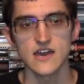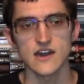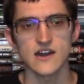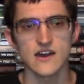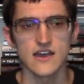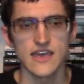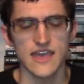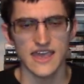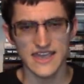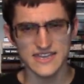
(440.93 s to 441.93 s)

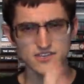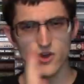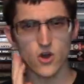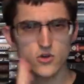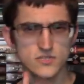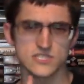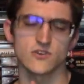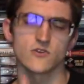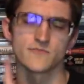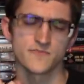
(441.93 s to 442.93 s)
And
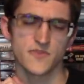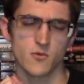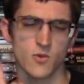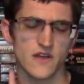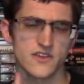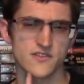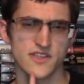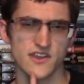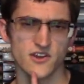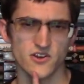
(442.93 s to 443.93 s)
also, while they're
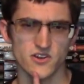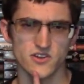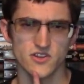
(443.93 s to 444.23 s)
there,